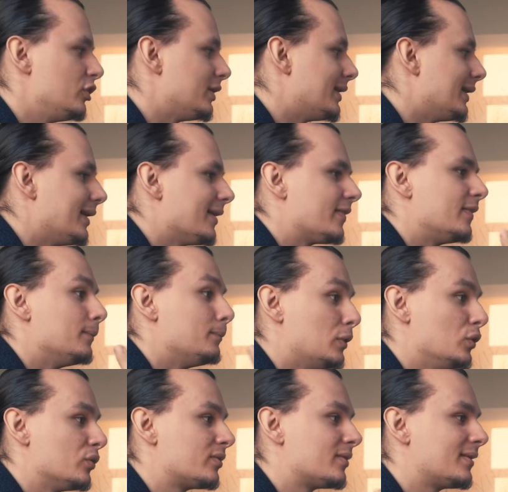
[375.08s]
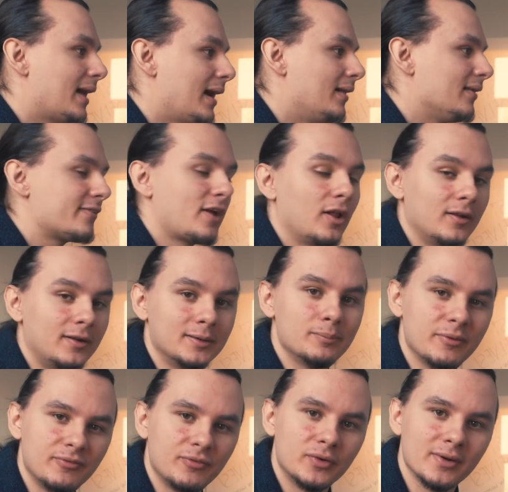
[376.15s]
you can get the most tiles colored
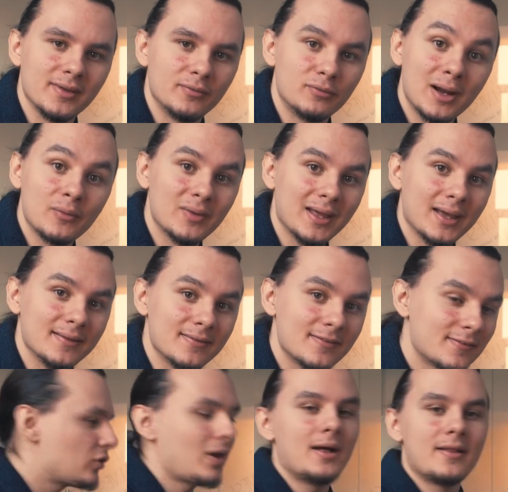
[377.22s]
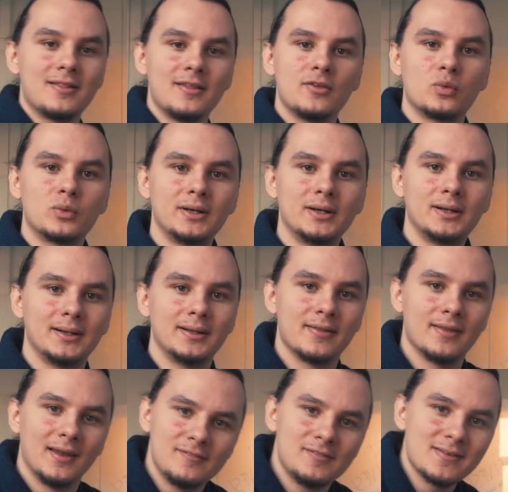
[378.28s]
before the round ends. So yeah, these were
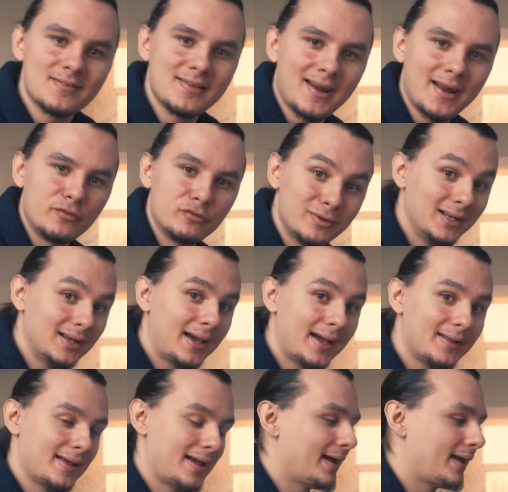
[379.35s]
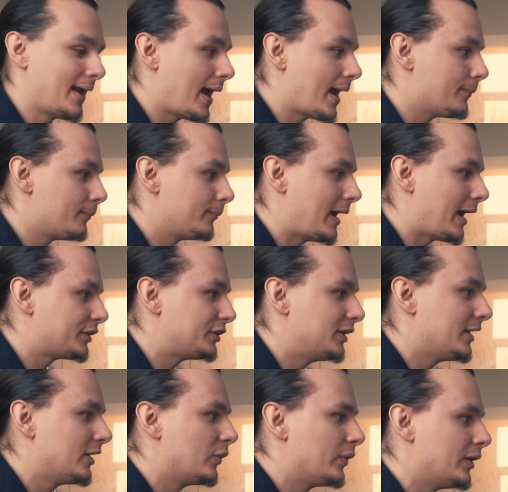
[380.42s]
the levels that I really liked, and I'm
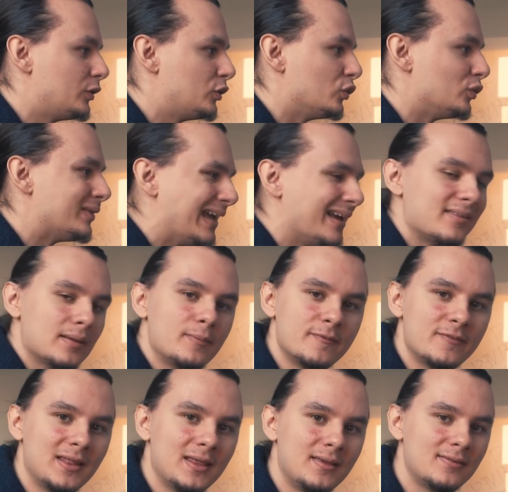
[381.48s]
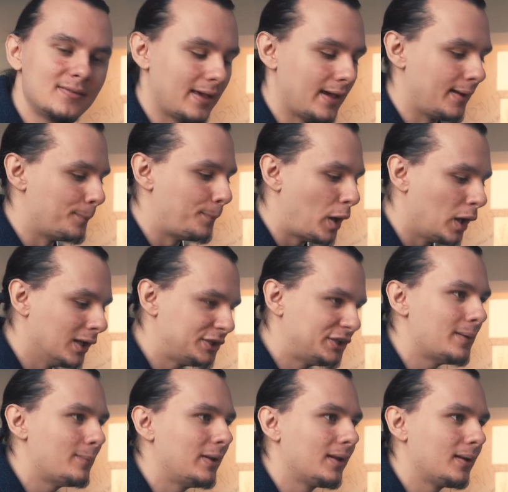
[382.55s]
actually going to take some of these and polish
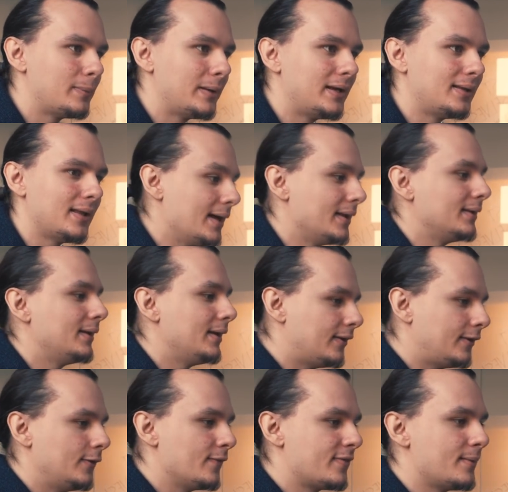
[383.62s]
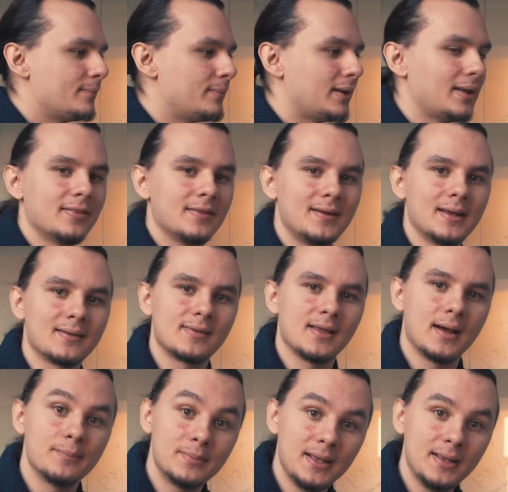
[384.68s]
them a little bit and include them in the next
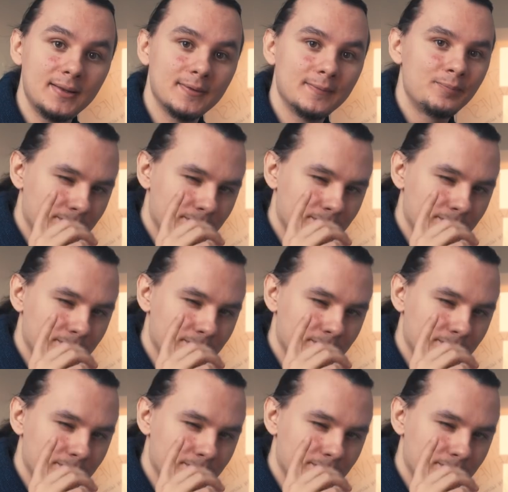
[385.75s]
update.